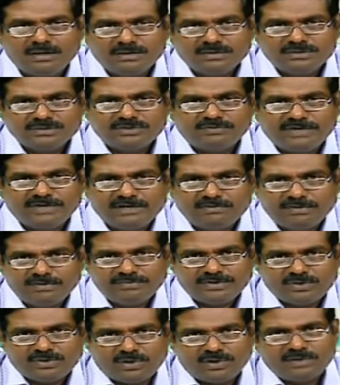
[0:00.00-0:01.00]
So, whenever
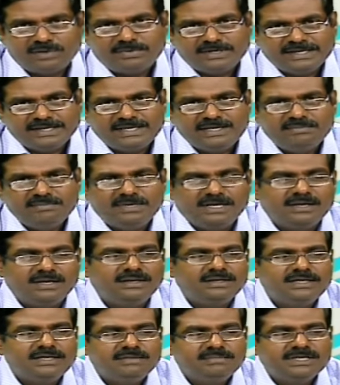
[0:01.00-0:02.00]
we talk about email,
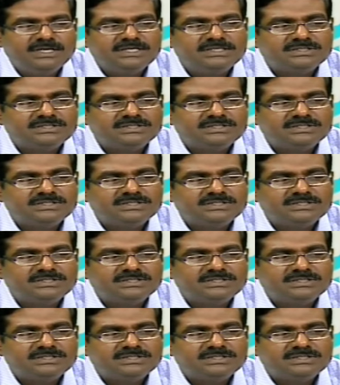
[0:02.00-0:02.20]
email